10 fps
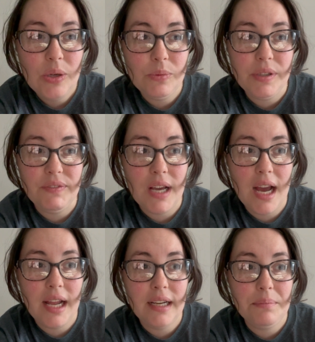We've
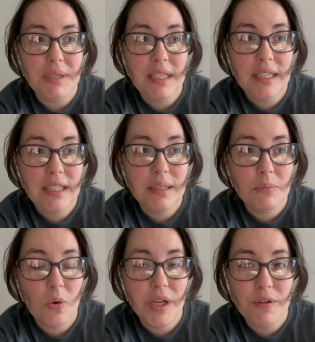got a meeting in the
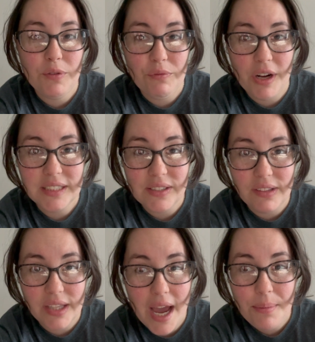morning for Friends of the
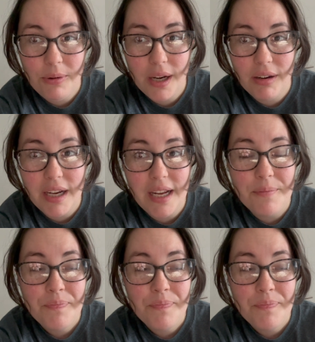Library.